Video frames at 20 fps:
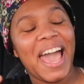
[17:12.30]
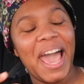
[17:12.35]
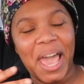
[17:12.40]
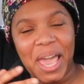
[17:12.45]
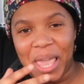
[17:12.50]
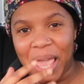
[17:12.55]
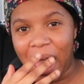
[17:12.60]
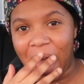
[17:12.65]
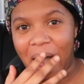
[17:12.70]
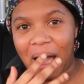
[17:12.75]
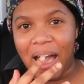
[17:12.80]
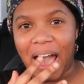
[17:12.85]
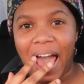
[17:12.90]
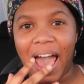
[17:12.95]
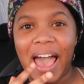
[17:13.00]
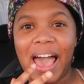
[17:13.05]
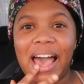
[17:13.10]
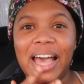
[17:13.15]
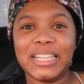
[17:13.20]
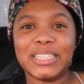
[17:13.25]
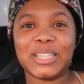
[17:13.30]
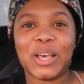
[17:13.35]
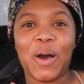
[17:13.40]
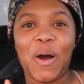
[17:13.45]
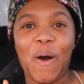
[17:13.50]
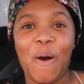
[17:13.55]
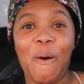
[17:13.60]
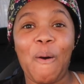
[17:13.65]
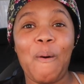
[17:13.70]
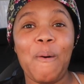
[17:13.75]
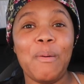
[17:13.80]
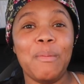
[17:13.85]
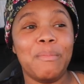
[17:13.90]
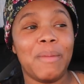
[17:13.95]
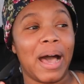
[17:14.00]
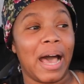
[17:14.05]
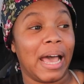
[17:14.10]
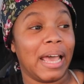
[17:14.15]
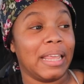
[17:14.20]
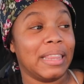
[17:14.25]
and y'all, I had to hold
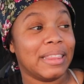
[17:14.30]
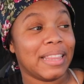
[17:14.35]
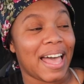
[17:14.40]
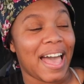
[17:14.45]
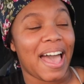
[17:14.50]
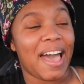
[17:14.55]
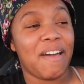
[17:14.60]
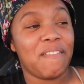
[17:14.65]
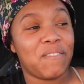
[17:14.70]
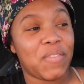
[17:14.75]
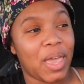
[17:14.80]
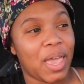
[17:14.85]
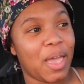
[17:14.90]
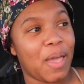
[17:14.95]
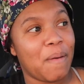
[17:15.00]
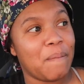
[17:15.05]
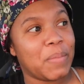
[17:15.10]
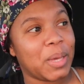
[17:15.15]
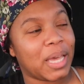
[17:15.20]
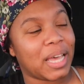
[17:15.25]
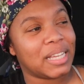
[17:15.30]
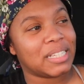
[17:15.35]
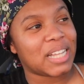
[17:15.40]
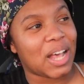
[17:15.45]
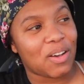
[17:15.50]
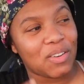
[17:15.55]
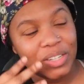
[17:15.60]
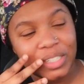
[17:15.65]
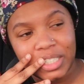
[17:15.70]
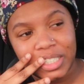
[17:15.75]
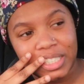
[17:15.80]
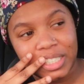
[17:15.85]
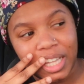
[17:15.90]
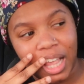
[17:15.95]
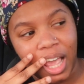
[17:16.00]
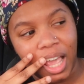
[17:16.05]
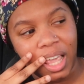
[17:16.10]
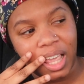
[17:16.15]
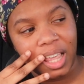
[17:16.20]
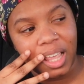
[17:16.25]
my laugh in because I was just
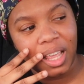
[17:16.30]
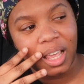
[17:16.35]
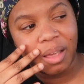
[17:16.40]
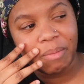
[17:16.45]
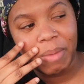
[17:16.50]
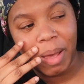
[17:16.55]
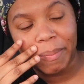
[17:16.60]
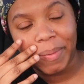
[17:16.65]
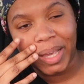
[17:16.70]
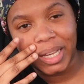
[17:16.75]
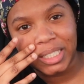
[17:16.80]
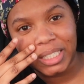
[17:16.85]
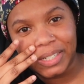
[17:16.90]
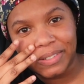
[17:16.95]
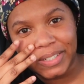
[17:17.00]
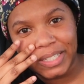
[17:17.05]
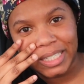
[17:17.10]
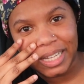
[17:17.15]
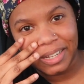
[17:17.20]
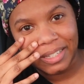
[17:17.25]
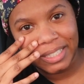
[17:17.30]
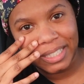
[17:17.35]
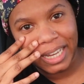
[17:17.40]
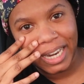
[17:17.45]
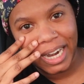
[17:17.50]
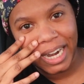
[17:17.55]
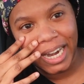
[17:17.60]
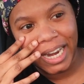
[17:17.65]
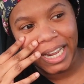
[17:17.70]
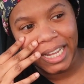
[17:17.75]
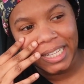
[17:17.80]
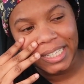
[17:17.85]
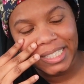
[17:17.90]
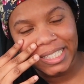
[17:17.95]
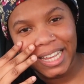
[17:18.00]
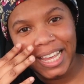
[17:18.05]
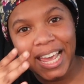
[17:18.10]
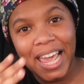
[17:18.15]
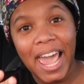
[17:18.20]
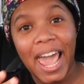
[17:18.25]
like, my patient was so serious.
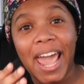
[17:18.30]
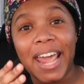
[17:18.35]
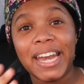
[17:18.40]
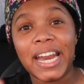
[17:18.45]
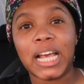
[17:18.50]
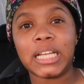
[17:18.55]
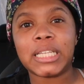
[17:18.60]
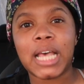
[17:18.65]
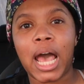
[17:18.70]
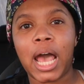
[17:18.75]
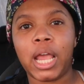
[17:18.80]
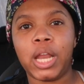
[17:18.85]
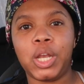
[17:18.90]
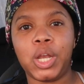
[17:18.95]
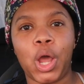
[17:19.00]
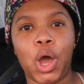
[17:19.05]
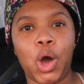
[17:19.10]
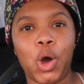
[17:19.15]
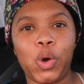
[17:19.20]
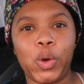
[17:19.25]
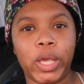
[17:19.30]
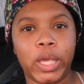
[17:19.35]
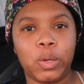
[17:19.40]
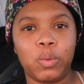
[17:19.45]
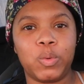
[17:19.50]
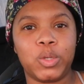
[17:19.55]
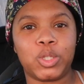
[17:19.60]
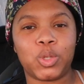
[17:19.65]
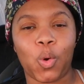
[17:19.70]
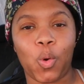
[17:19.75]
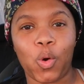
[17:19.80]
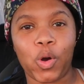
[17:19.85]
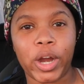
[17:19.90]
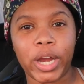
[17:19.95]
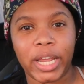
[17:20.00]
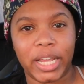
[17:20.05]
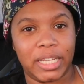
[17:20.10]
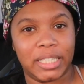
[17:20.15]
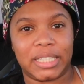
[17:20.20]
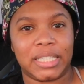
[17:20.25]
And that's how I know he was
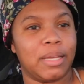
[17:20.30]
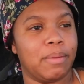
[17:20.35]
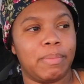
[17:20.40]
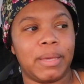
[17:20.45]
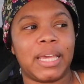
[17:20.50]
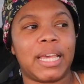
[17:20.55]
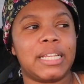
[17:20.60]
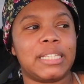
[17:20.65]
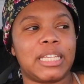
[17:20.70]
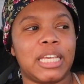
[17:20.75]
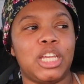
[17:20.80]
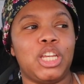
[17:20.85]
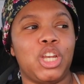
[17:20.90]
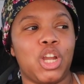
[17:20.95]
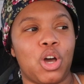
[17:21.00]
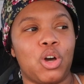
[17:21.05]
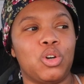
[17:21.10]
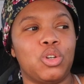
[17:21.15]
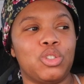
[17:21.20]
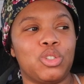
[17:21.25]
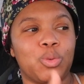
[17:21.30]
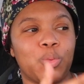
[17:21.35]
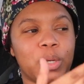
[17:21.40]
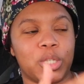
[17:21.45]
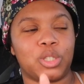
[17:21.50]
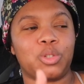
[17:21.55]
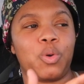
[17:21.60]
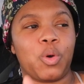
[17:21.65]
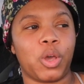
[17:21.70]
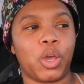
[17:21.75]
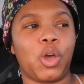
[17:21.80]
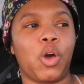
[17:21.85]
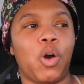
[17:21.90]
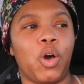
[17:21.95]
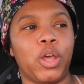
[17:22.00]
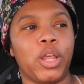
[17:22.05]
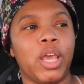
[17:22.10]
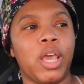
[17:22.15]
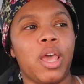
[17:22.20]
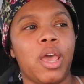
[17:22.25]
oriented because he knows what's going
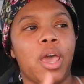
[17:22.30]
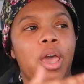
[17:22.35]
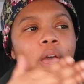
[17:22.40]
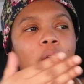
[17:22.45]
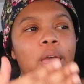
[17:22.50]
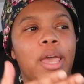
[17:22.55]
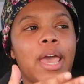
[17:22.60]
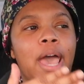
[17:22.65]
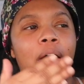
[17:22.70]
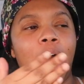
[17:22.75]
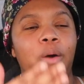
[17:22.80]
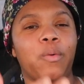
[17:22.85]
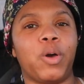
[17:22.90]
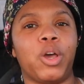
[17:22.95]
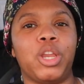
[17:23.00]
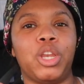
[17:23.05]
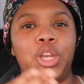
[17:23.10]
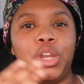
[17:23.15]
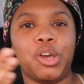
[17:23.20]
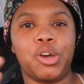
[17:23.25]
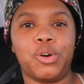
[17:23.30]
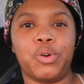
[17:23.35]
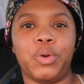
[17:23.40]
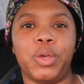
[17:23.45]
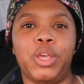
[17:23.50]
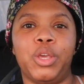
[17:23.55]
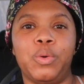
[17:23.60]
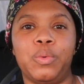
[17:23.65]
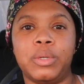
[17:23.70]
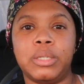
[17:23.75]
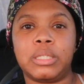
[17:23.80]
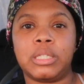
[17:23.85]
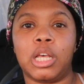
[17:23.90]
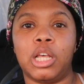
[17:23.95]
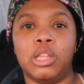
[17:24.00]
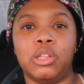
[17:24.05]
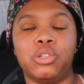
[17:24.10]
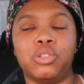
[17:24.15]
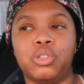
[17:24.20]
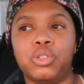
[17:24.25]
on. And how I know he was
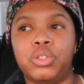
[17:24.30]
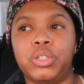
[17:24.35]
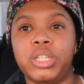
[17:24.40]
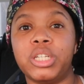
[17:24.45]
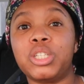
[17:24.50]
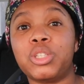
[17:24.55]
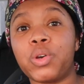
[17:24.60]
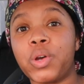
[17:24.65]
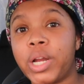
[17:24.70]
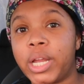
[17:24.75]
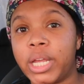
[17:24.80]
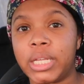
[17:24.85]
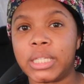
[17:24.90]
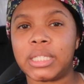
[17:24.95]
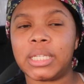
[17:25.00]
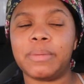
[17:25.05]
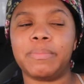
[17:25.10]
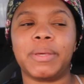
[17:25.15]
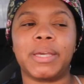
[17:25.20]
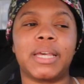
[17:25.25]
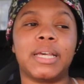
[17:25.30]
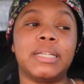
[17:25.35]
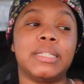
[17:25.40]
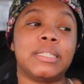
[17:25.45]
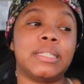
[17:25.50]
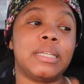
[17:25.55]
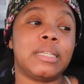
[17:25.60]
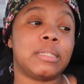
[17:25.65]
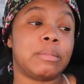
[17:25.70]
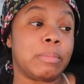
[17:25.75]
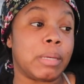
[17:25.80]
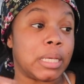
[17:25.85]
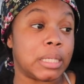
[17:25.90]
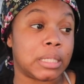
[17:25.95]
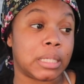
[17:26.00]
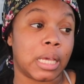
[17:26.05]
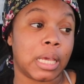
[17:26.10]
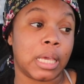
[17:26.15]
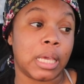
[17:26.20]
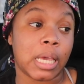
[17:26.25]
a little disoriented because this man
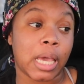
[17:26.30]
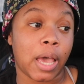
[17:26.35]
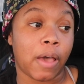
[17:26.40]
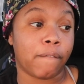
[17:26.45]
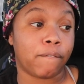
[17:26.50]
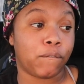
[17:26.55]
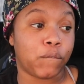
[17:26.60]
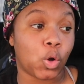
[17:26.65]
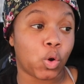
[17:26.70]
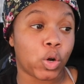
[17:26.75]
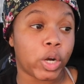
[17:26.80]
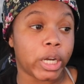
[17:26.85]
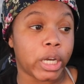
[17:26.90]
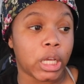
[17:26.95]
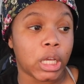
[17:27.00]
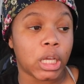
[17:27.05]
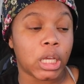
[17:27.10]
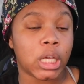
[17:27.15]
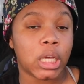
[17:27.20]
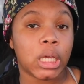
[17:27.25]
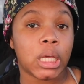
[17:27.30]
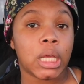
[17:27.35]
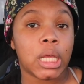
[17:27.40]
said he had 40